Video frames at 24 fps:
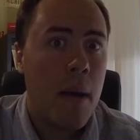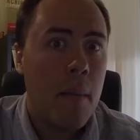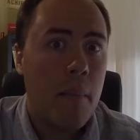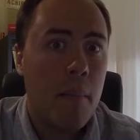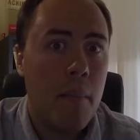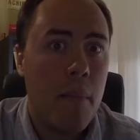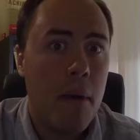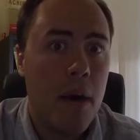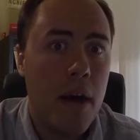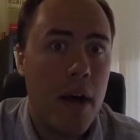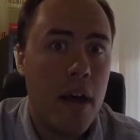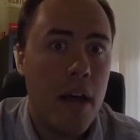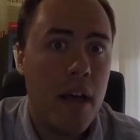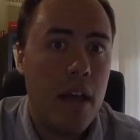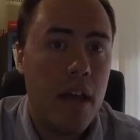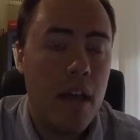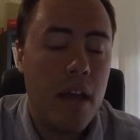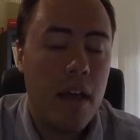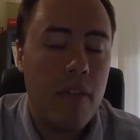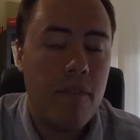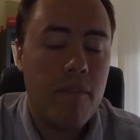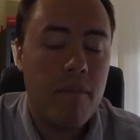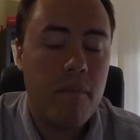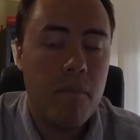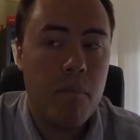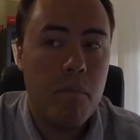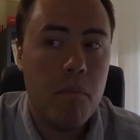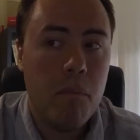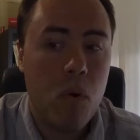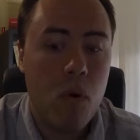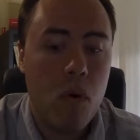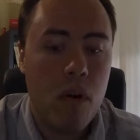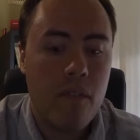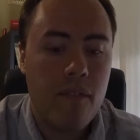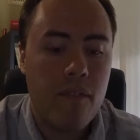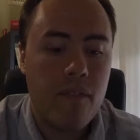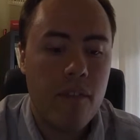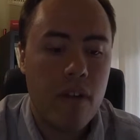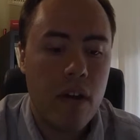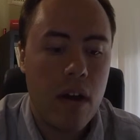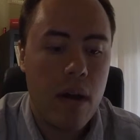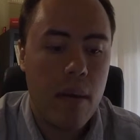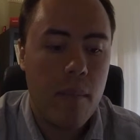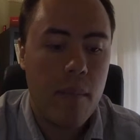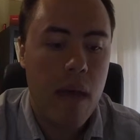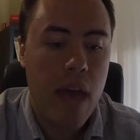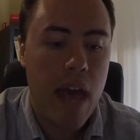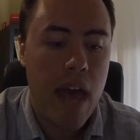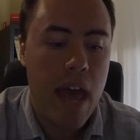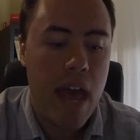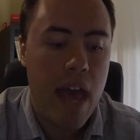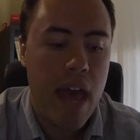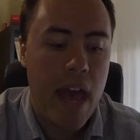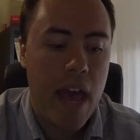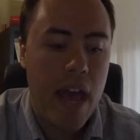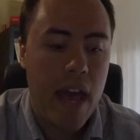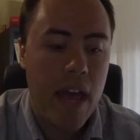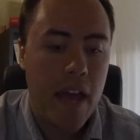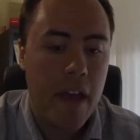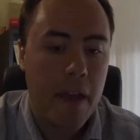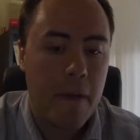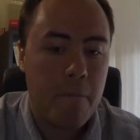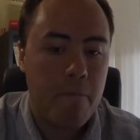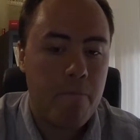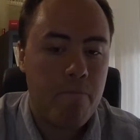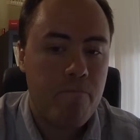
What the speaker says: but more from a